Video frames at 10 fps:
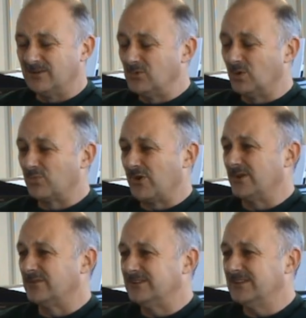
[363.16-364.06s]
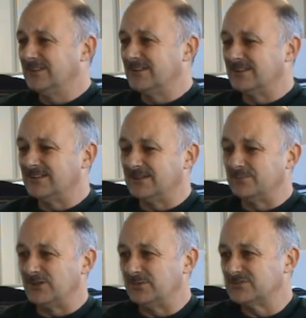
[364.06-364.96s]
I'm not proud of it,
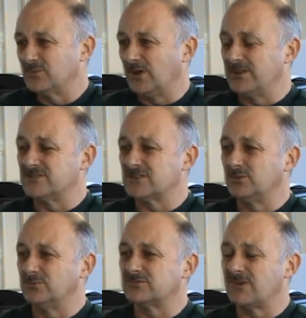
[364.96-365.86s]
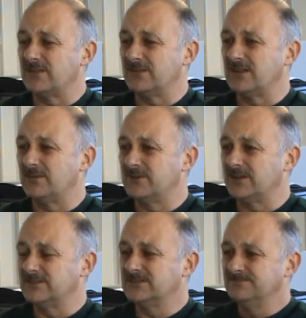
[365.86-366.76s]
but it was the way the school was run in them
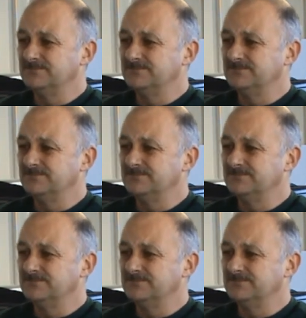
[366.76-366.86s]
days.